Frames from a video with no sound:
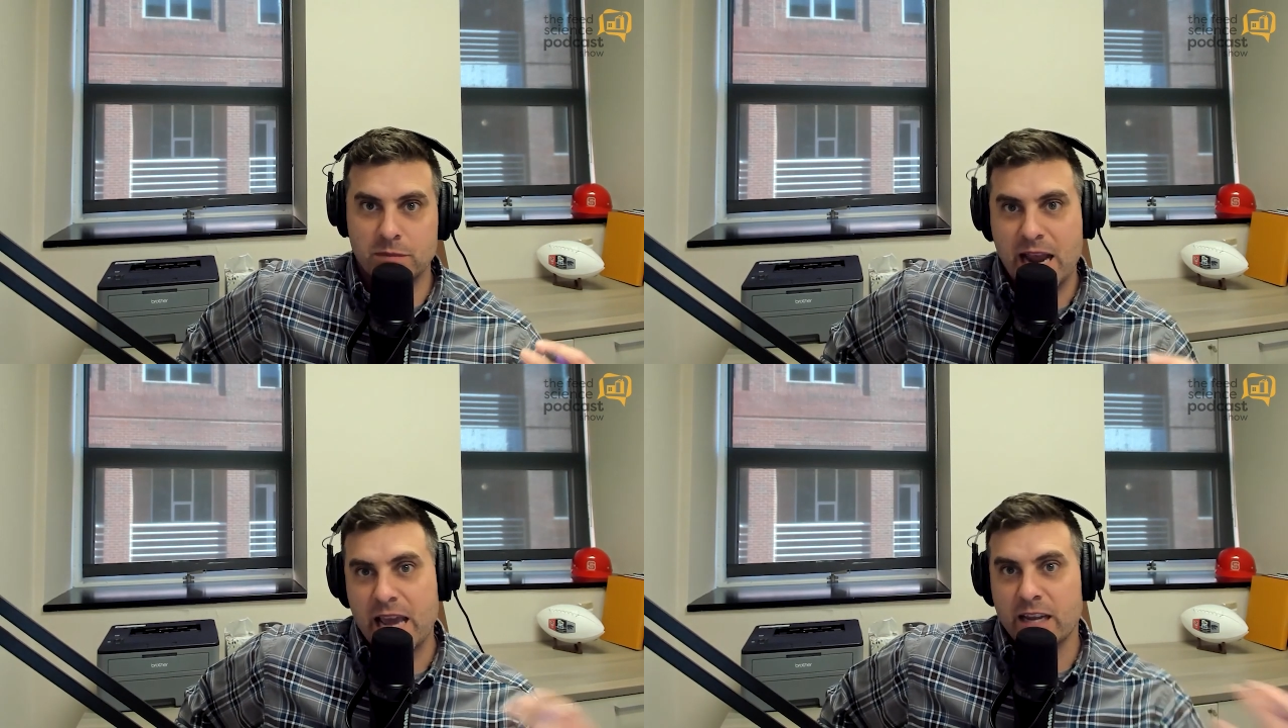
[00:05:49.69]

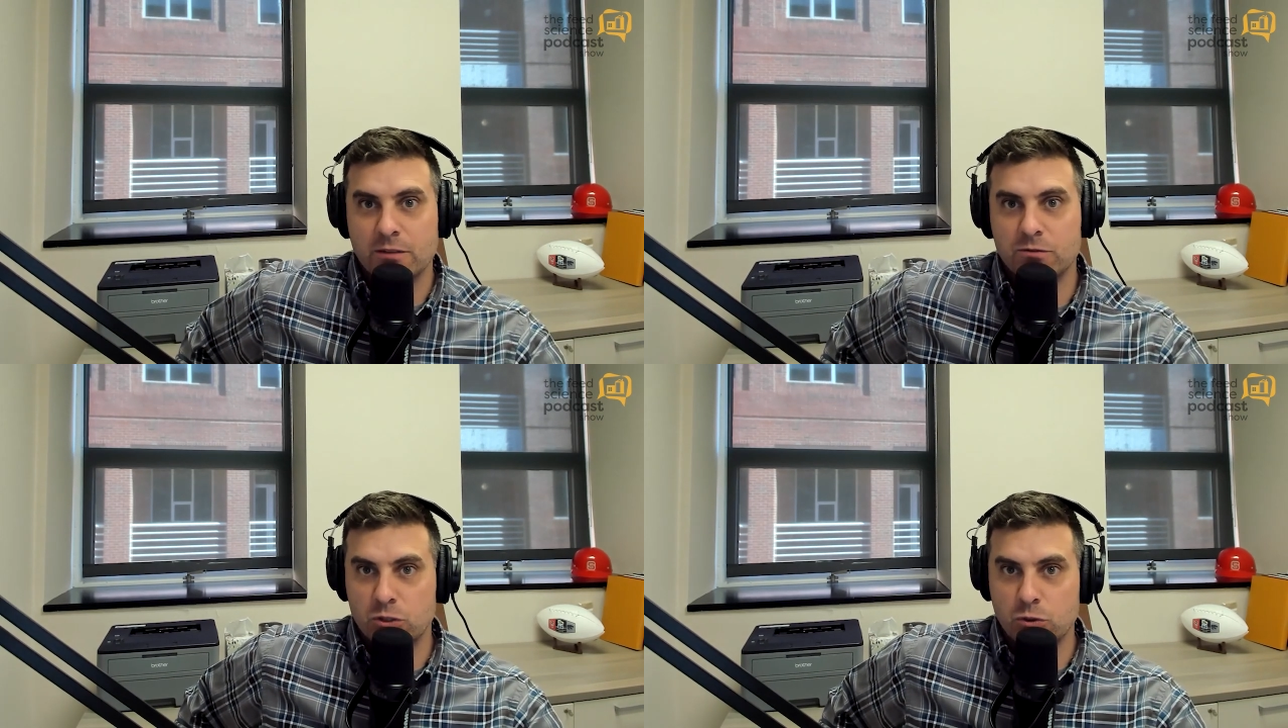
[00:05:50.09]

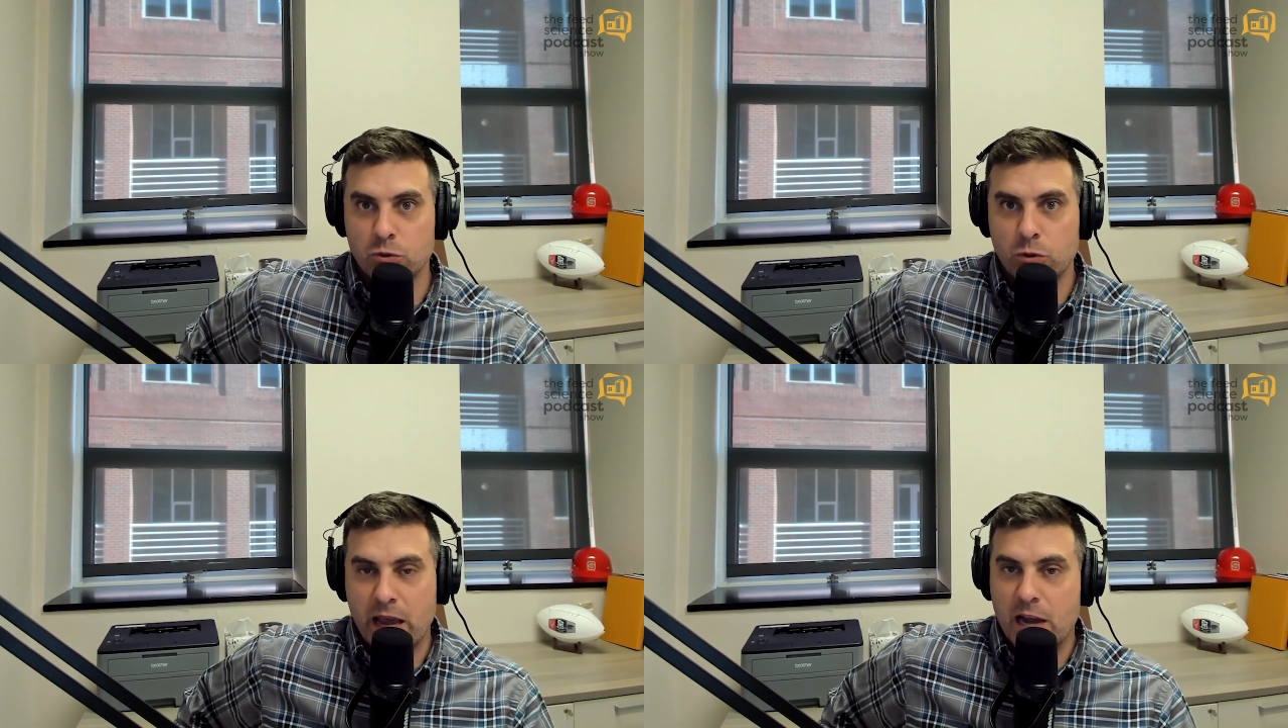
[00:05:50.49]
negative
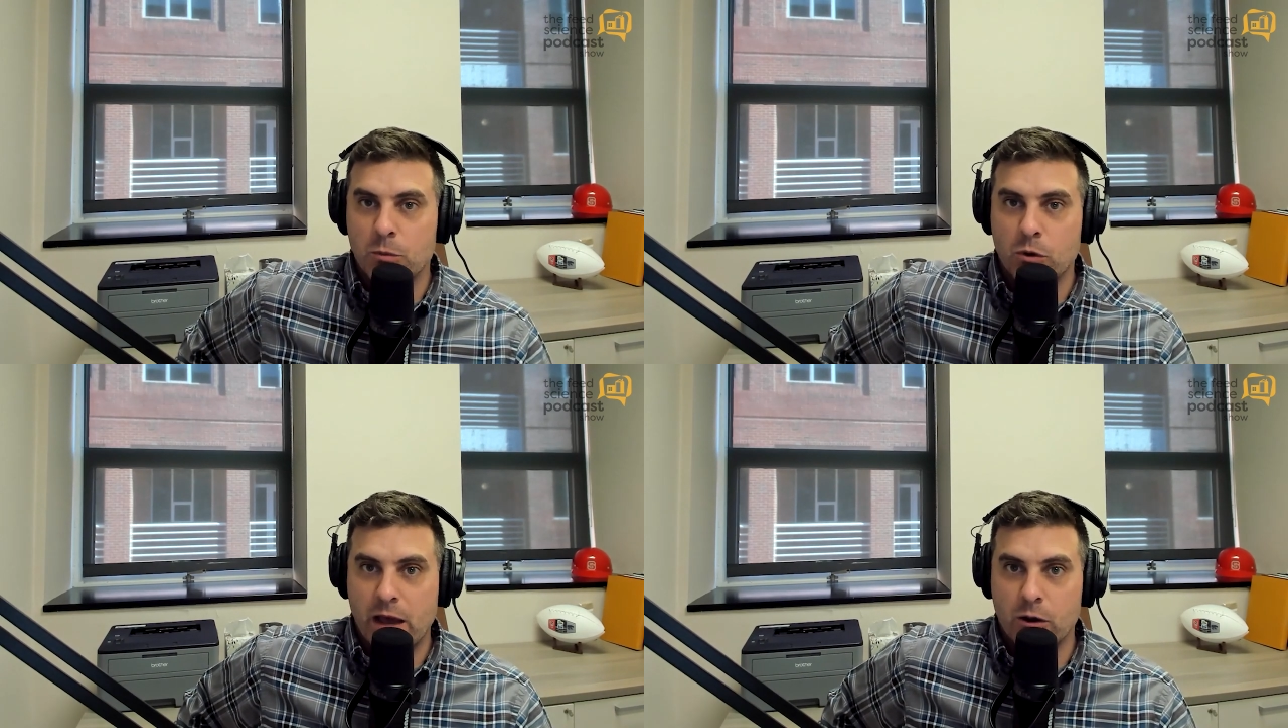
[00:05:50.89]
to
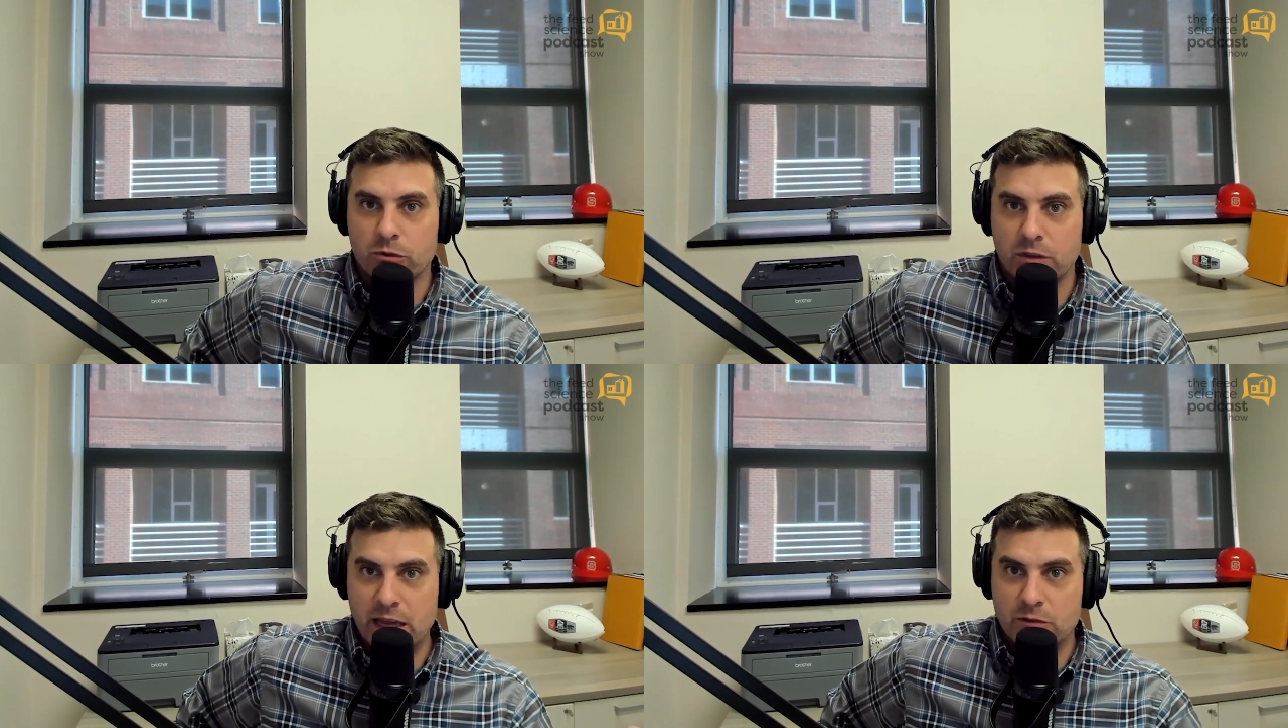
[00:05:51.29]
animal
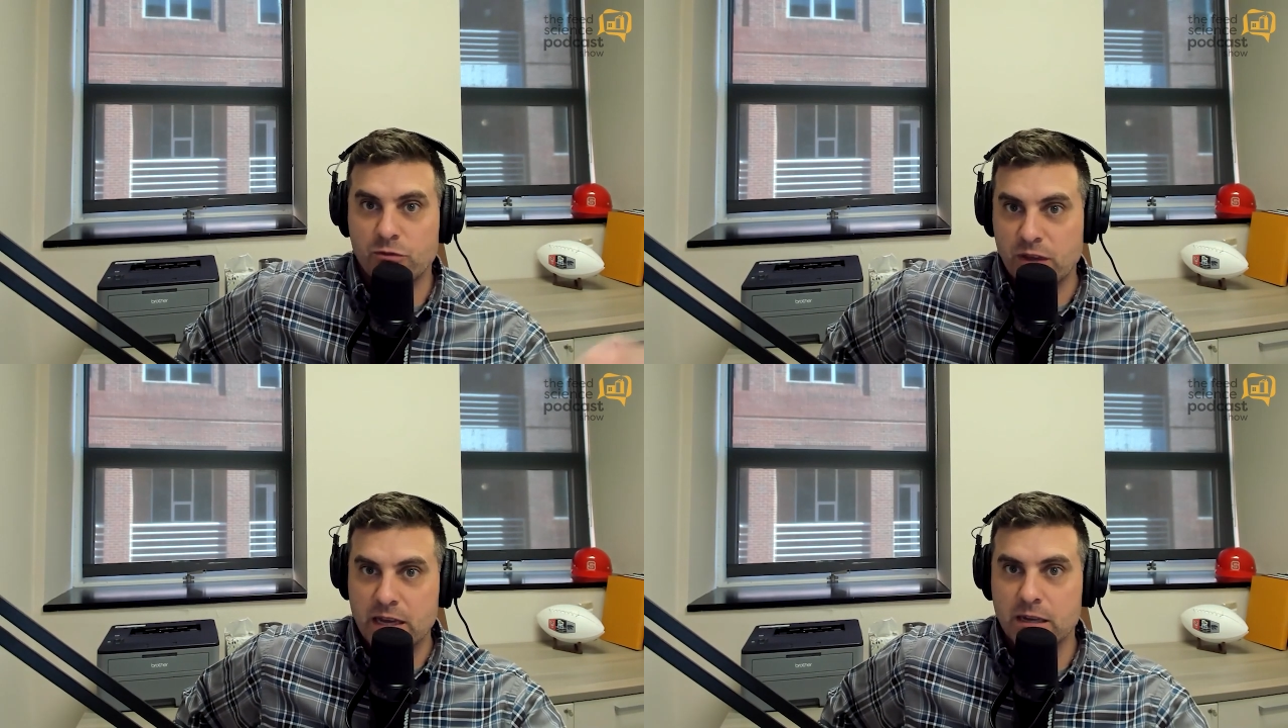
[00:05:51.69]
health in
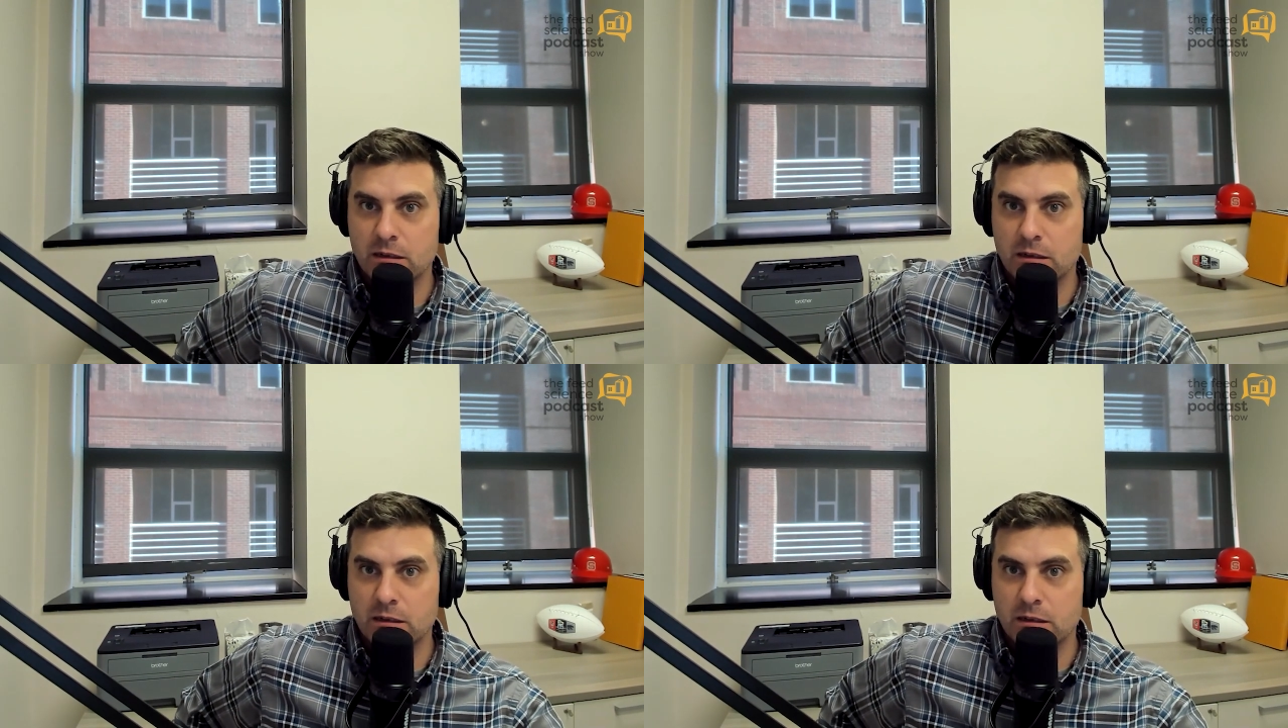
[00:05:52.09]
feed